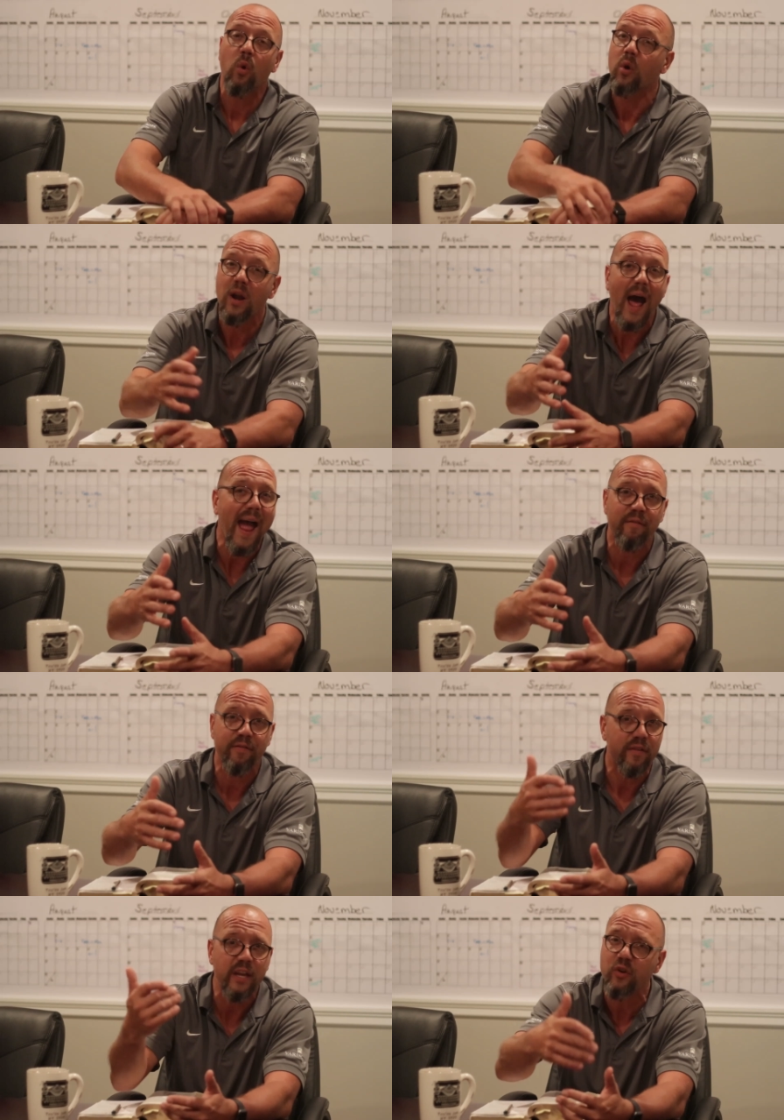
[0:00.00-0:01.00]
or live
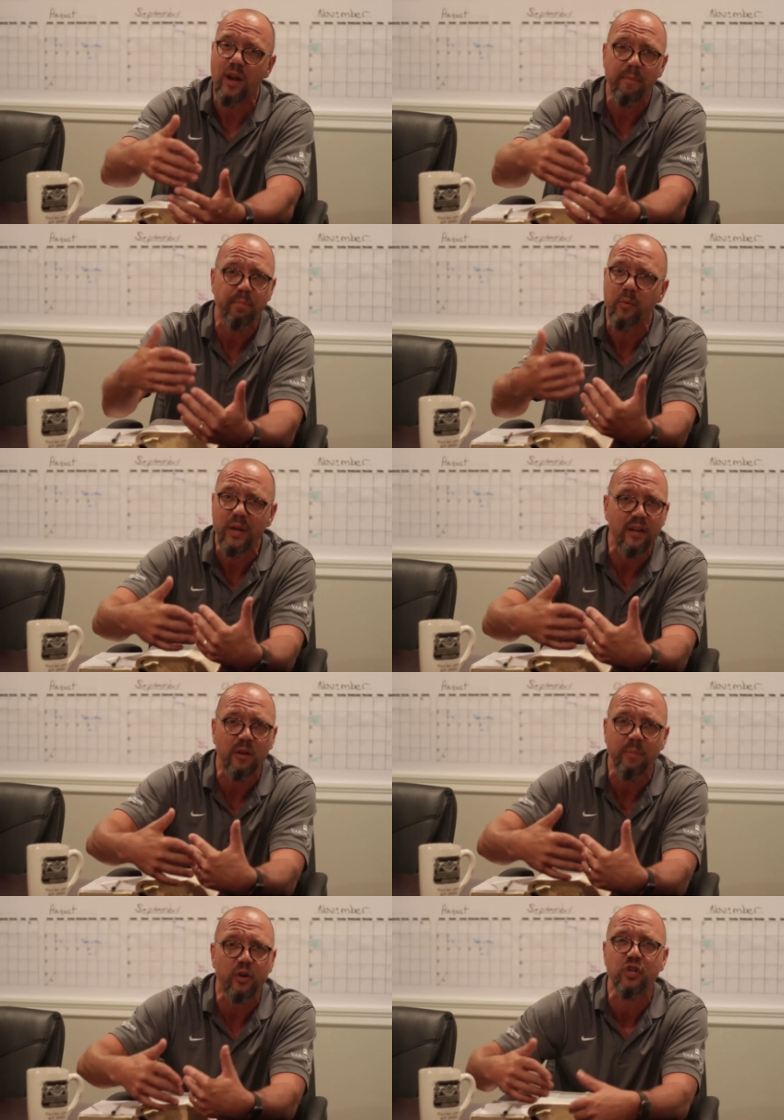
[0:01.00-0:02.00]
here at Berean
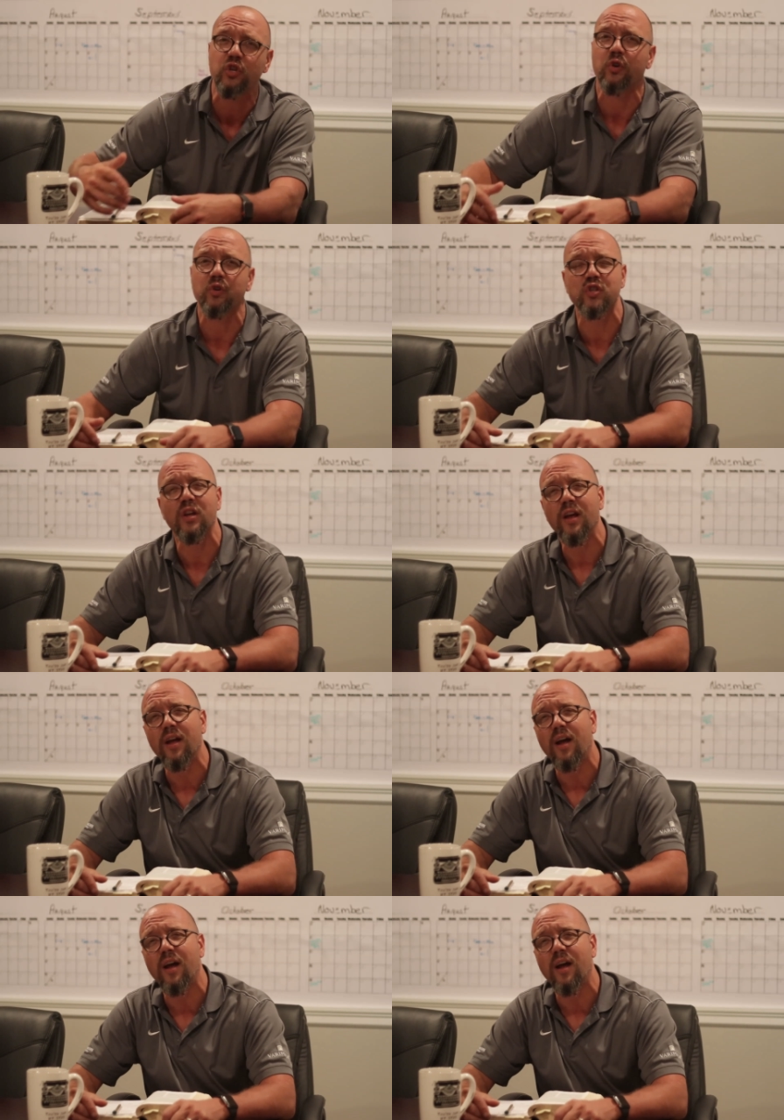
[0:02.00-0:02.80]
Community Church.